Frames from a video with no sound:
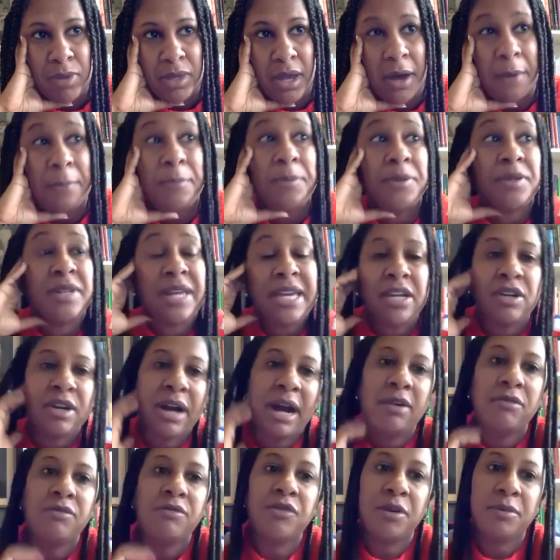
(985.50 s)
a
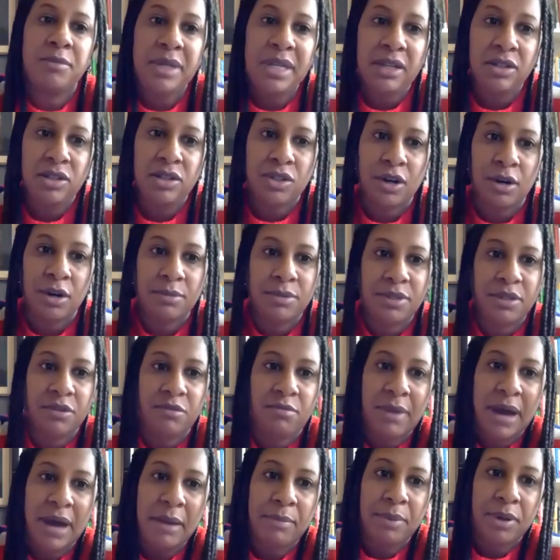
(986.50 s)
playground for me in terms of
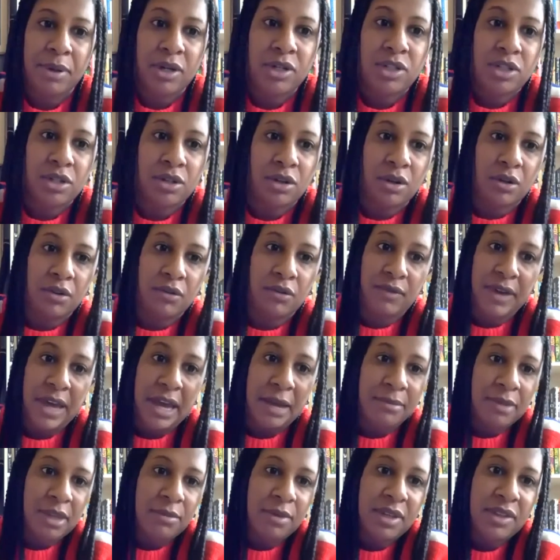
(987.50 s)
my personal
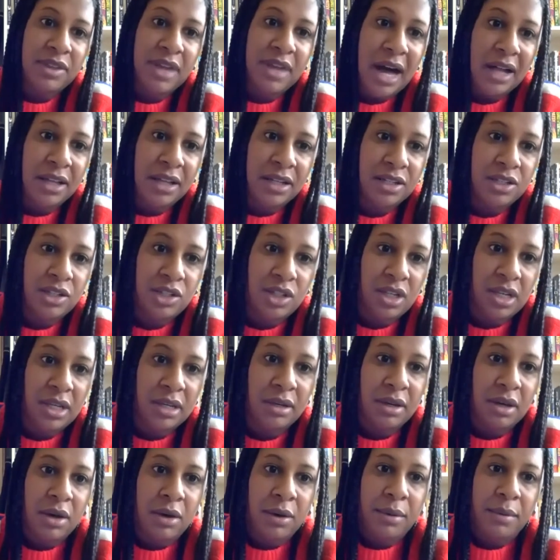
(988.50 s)
family mythology.